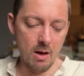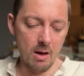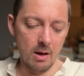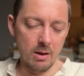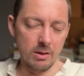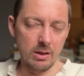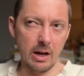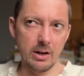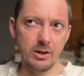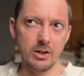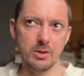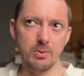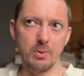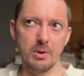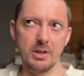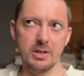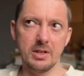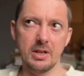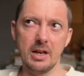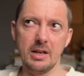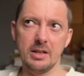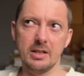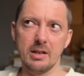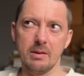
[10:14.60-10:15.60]
Now, I just want to
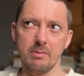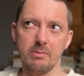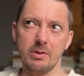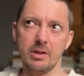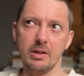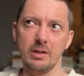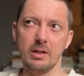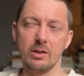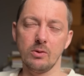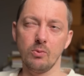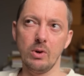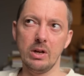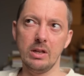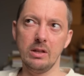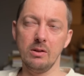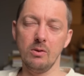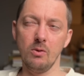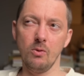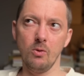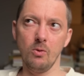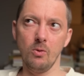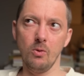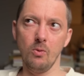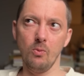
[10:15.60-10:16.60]
say something, that when
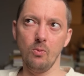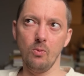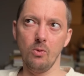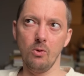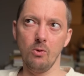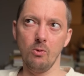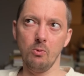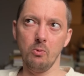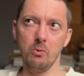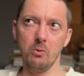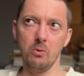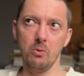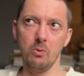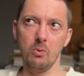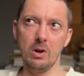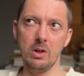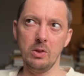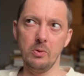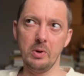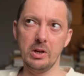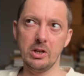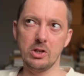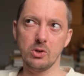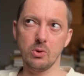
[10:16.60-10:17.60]

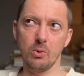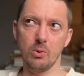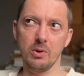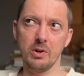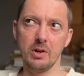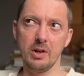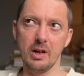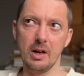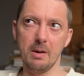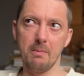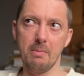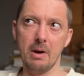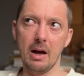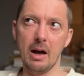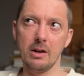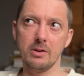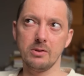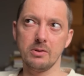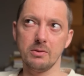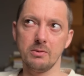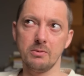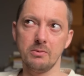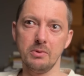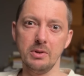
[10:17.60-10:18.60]
we're talking
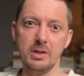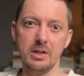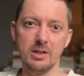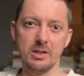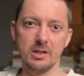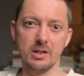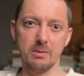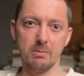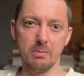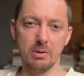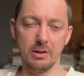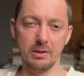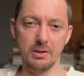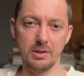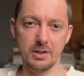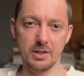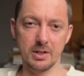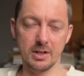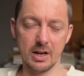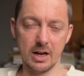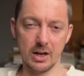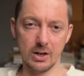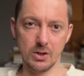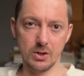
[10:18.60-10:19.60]
about reasonable
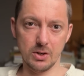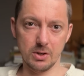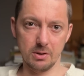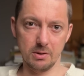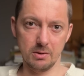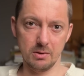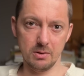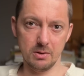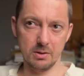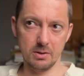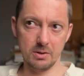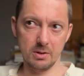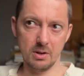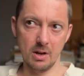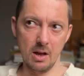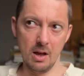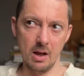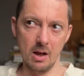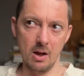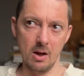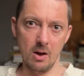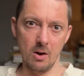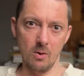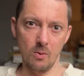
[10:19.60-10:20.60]
discussions,
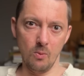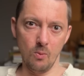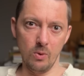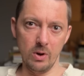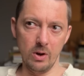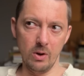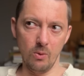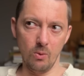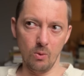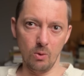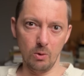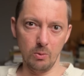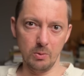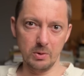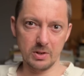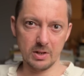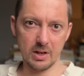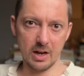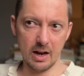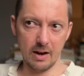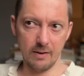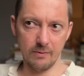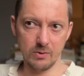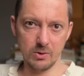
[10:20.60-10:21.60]
we always
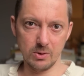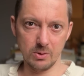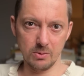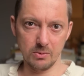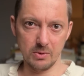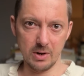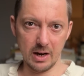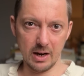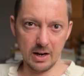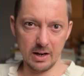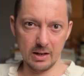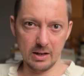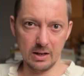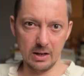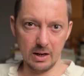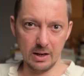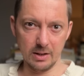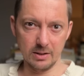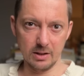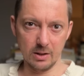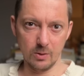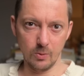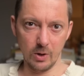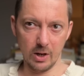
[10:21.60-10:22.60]
have to
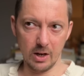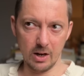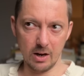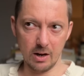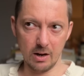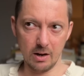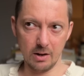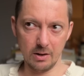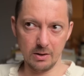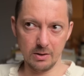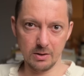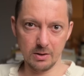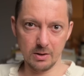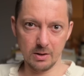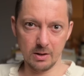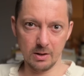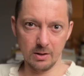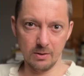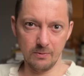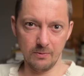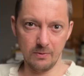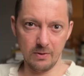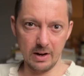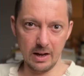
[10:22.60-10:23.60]
recognize that we can't
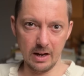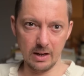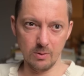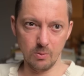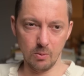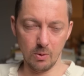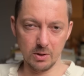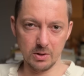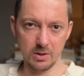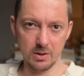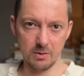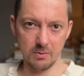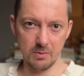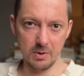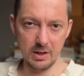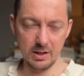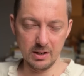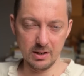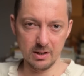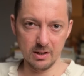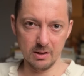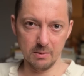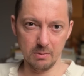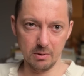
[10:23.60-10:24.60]
conflate what's a
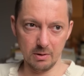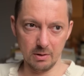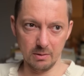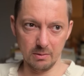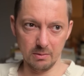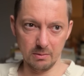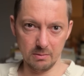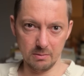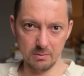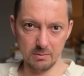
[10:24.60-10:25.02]
reasonable